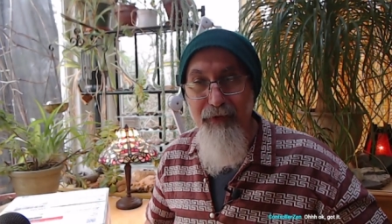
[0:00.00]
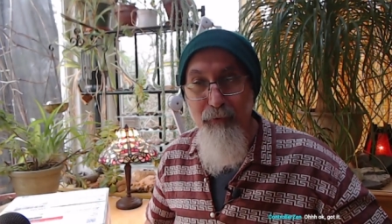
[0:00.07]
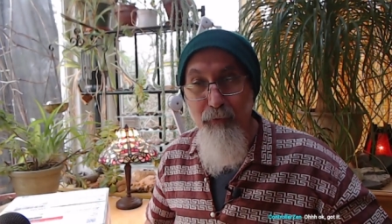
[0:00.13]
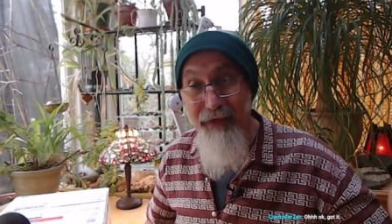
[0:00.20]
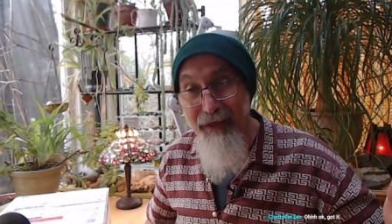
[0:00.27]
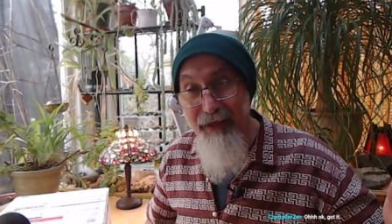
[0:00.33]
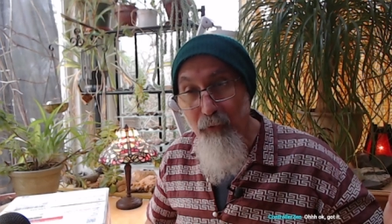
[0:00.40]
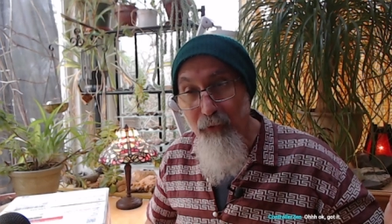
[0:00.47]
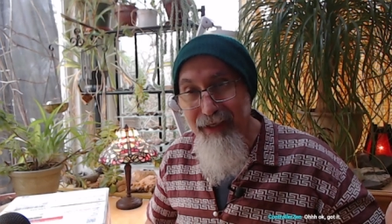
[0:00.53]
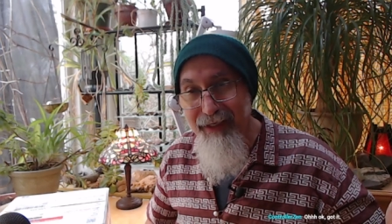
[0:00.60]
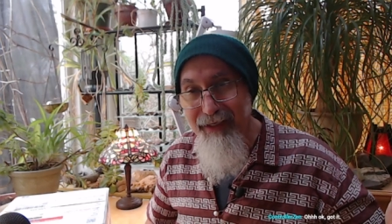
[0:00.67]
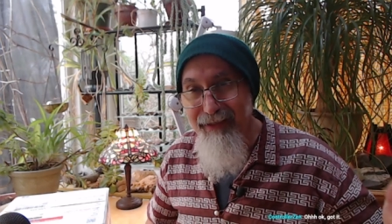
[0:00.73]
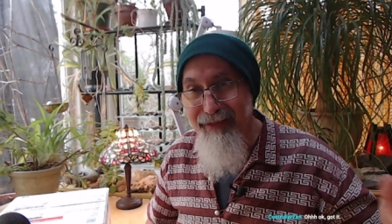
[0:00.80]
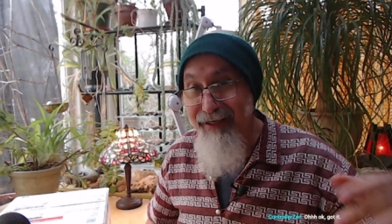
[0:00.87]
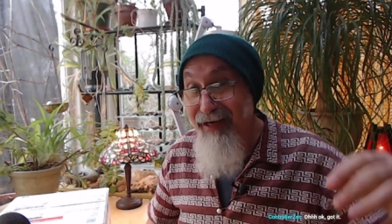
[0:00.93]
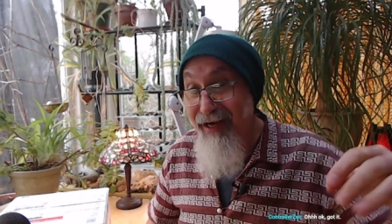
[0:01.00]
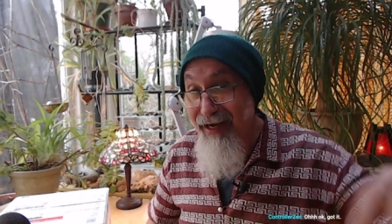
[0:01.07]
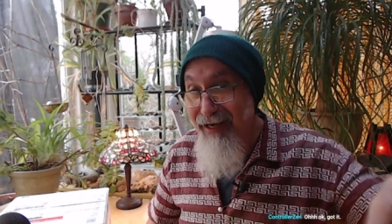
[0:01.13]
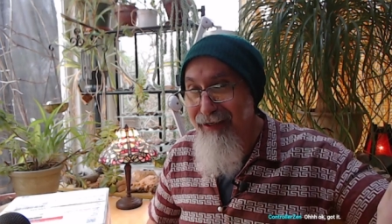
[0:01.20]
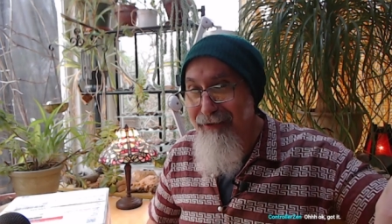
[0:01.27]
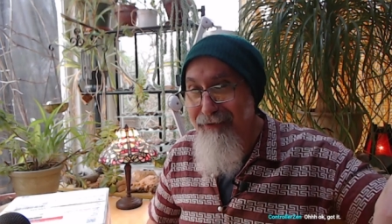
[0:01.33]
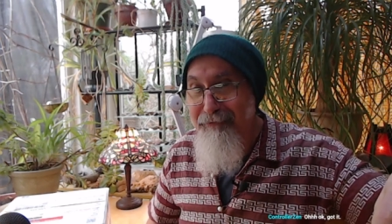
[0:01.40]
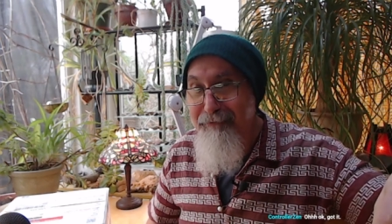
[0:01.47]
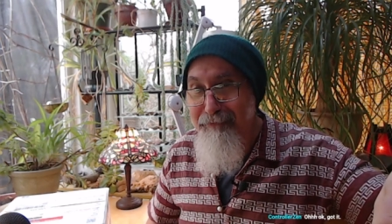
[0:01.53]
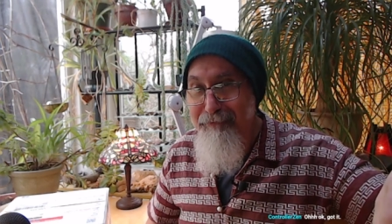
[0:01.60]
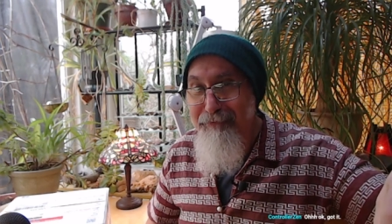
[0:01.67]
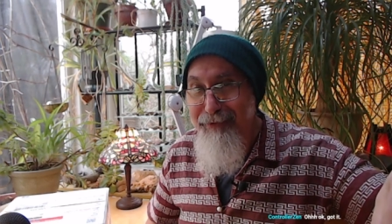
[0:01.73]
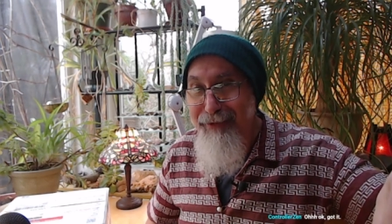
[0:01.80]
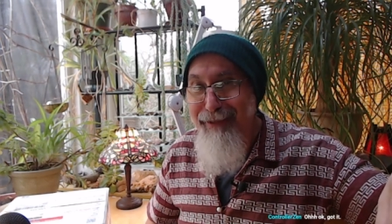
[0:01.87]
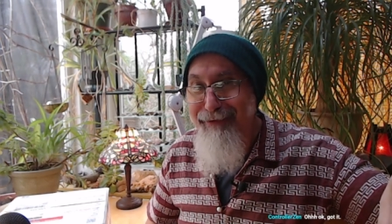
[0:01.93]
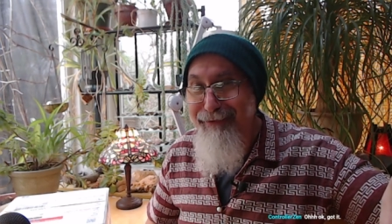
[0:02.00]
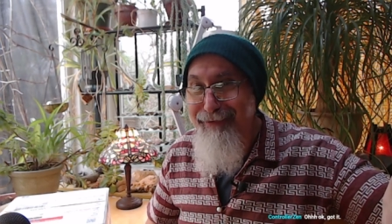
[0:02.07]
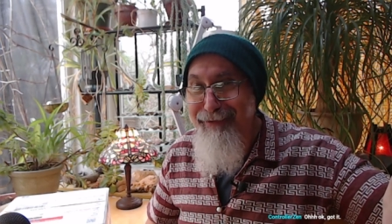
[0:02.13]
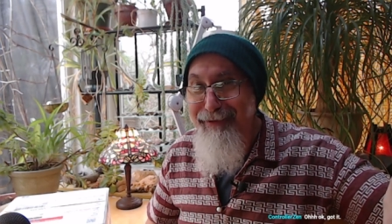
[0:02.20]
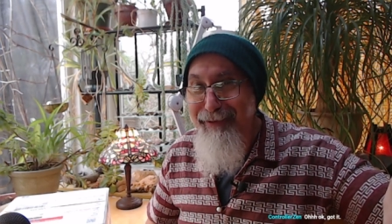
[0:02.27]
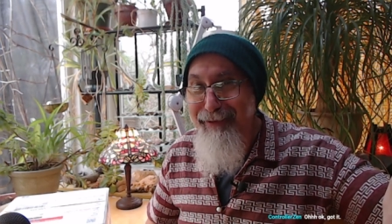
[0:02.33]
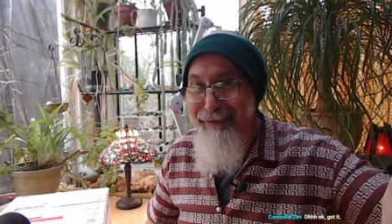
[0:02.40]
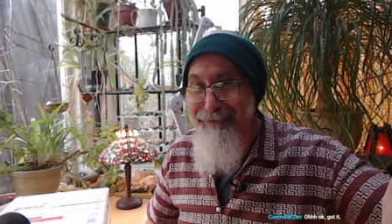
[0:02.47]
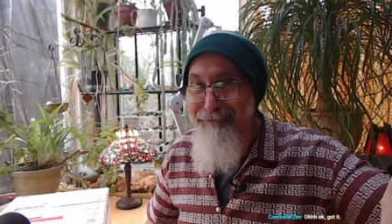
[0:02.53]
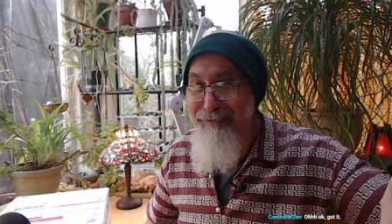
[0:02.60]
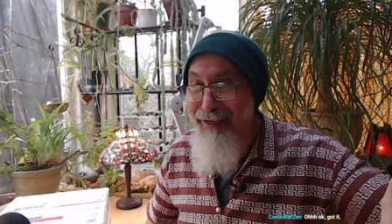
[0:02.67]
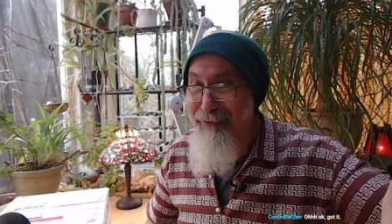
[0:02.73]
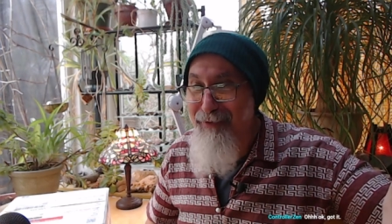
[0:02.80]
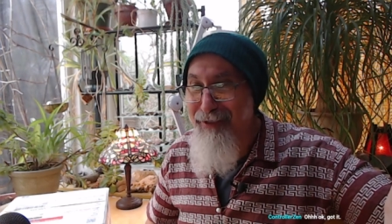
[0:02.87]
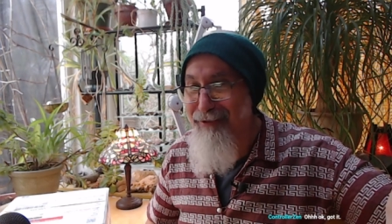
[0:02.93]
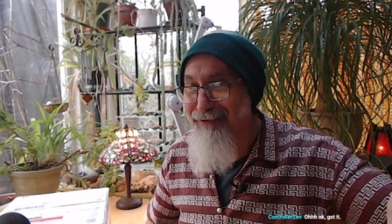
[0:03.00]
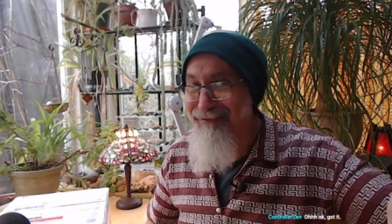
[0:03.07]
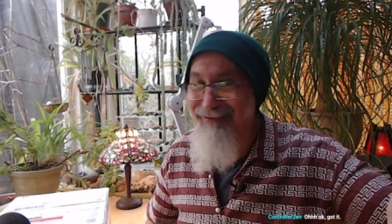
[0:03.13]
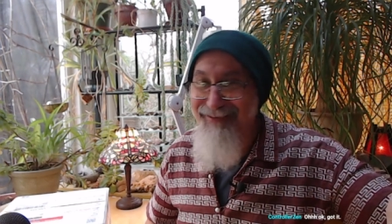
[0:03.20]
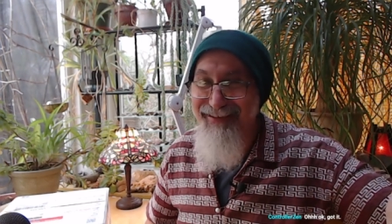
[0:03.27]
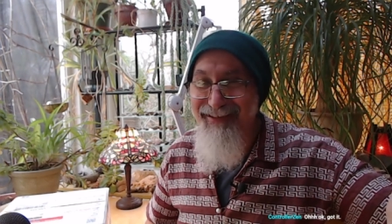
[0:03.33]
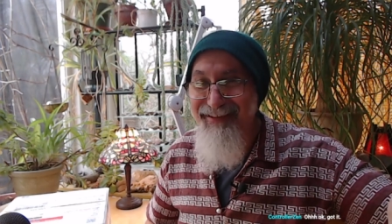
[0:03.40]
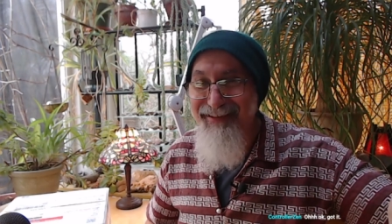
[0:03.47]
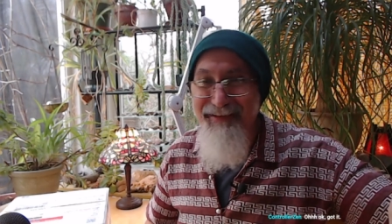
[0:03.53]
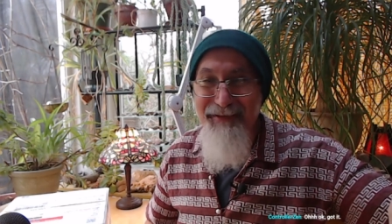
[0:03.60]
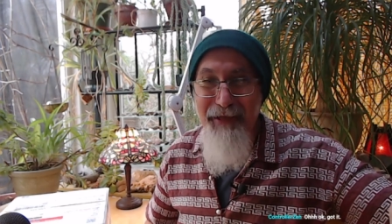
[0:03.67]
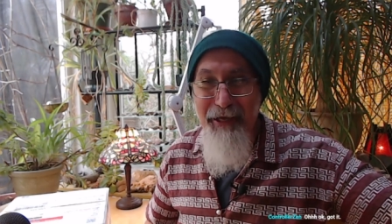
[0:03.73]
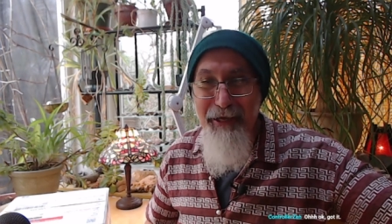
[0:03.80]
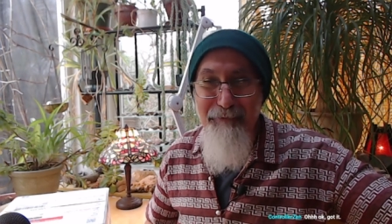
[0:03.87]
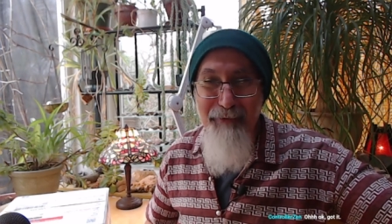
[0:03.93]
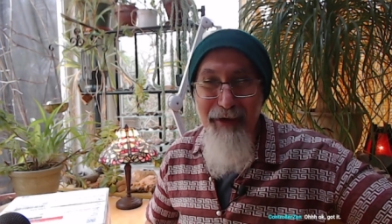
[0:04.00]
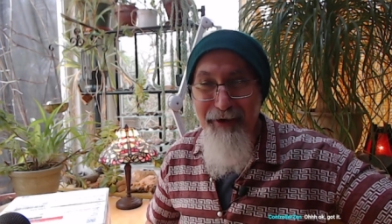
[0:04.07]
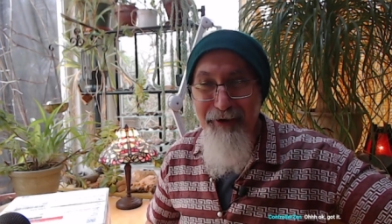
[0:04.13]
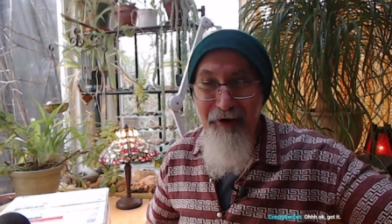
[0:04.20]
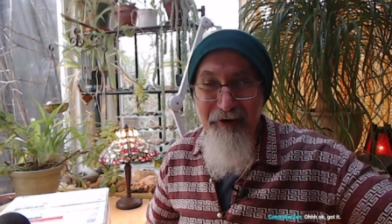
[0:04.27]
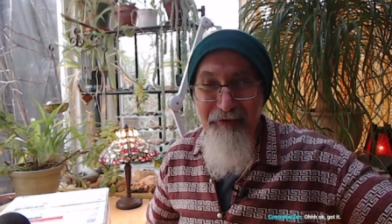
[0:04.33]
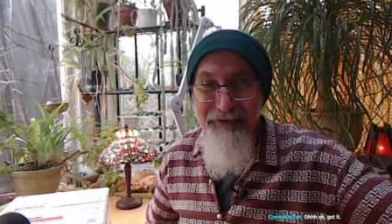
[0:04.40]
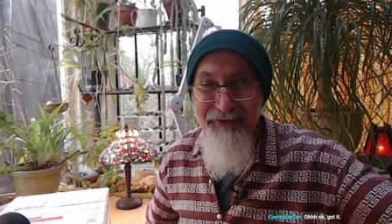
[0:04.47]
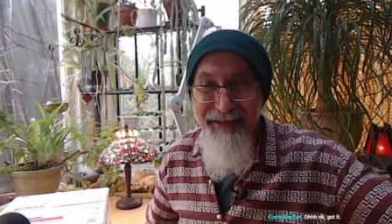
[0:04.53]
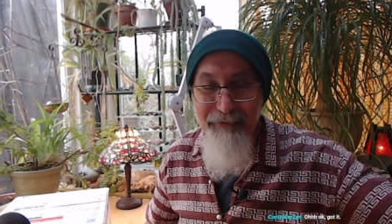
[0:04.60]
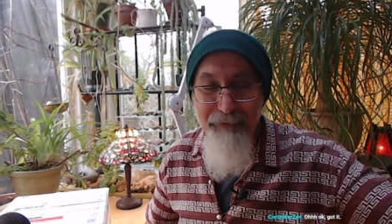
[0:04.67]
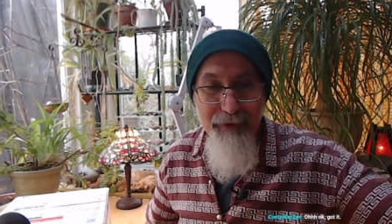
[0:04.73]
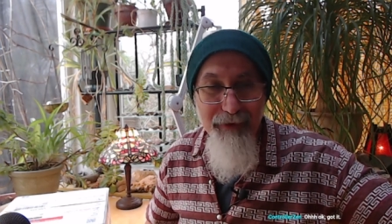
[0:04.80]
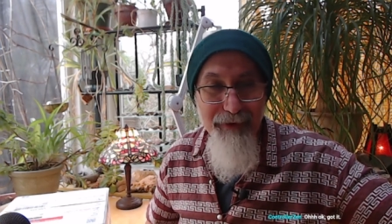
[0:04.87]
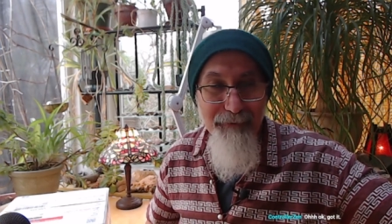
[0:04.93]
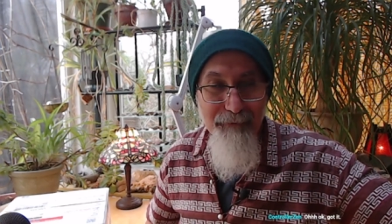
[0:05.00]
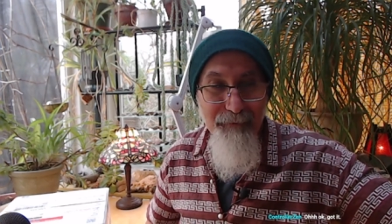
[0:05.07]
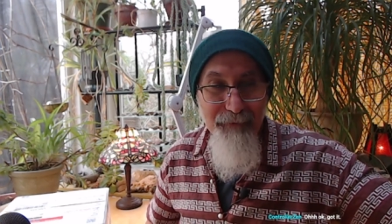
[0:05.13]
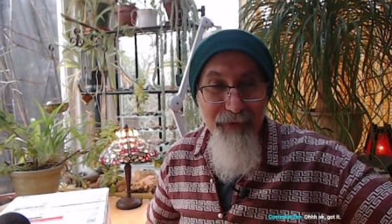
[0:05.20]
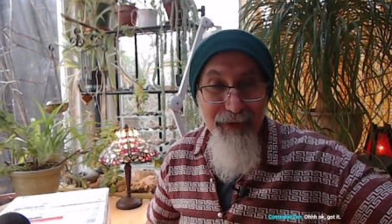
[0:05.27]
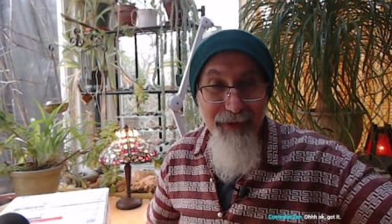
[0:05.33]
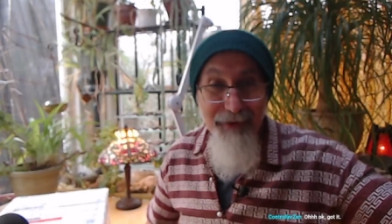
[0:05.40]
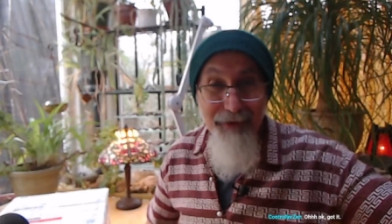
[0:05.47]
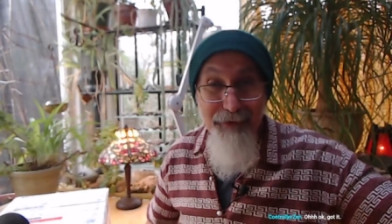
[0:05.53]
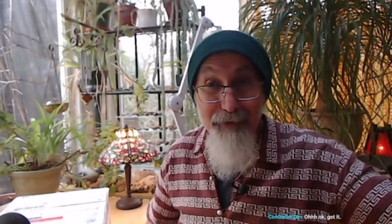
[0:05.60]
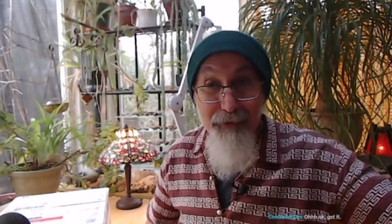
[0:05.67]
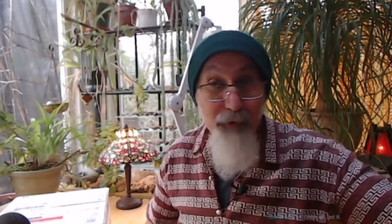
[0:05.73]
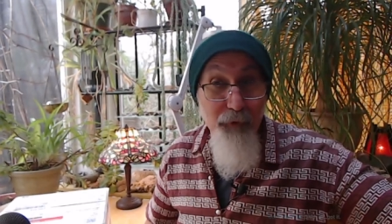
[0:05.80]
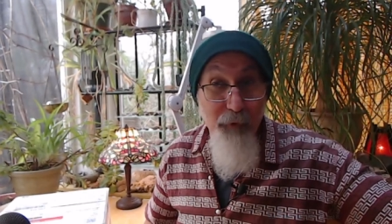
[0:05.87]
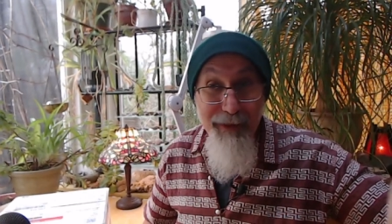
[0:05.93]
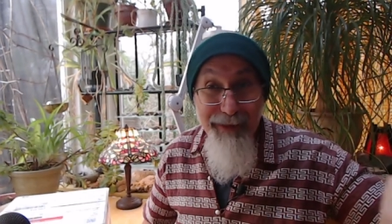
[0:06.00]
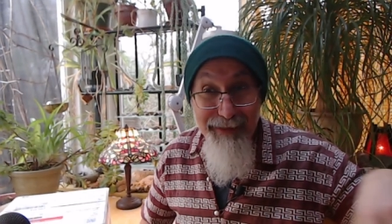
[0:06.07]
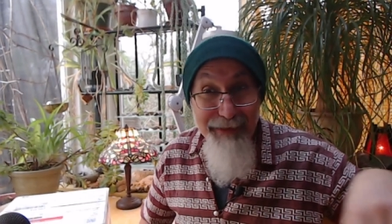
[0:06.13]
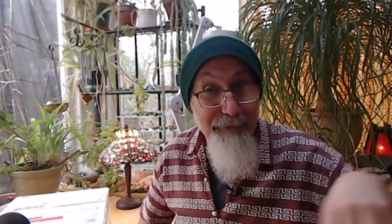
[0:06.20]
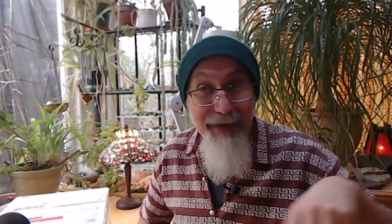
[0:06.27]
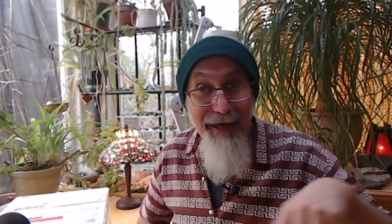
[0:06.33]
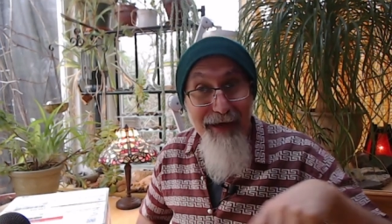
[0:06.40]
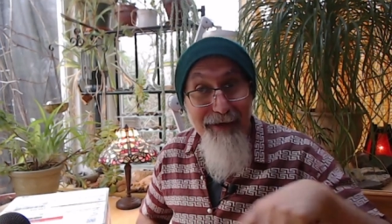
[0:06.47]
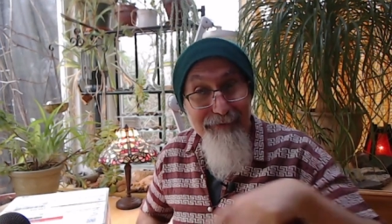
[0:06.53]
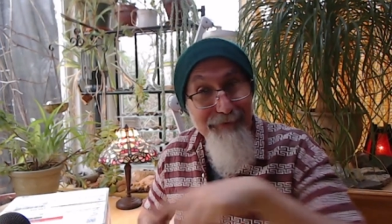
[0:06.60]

When I went in, the guy that didn't maybe he didn't like my conflict with him quickly ran